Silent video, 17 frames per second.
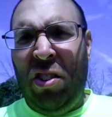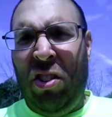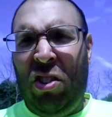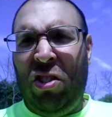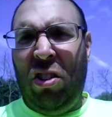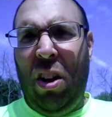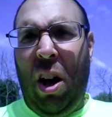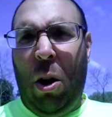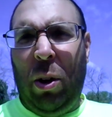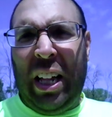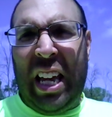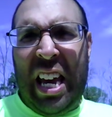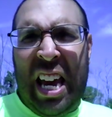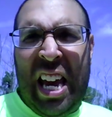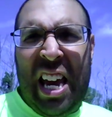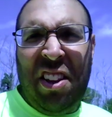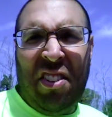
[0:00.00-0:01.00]

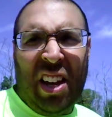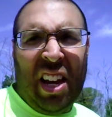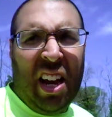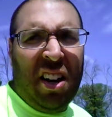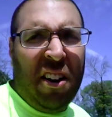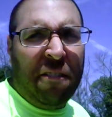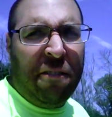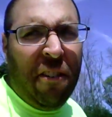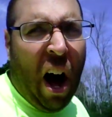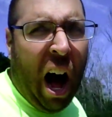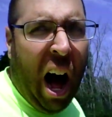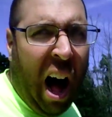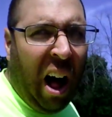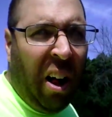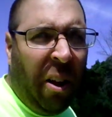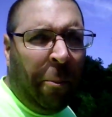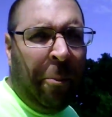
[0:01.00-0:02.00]
slowly easing into
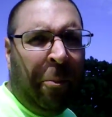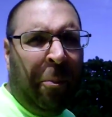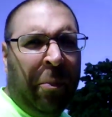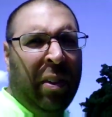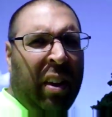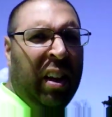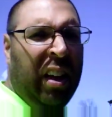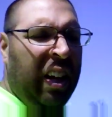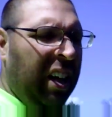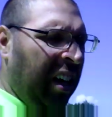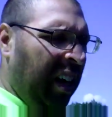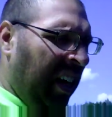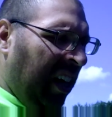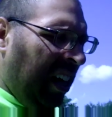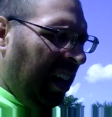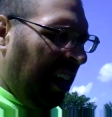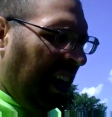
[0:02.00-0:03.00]
fall
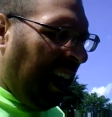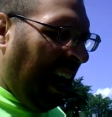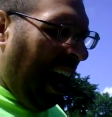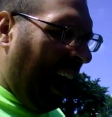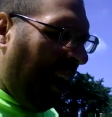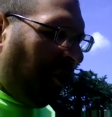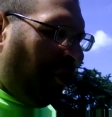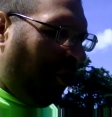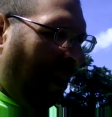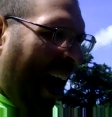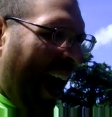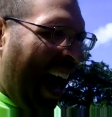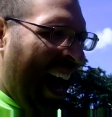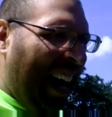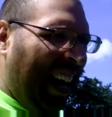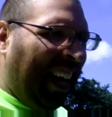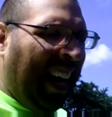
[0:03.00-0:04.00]
kind of
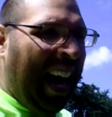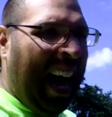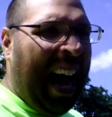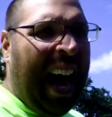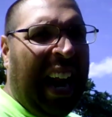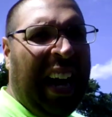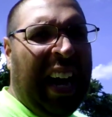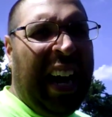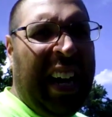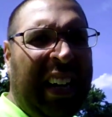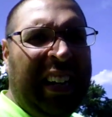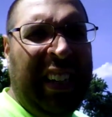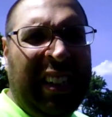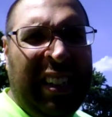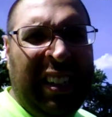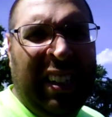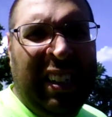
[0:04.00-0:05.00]
try to kind of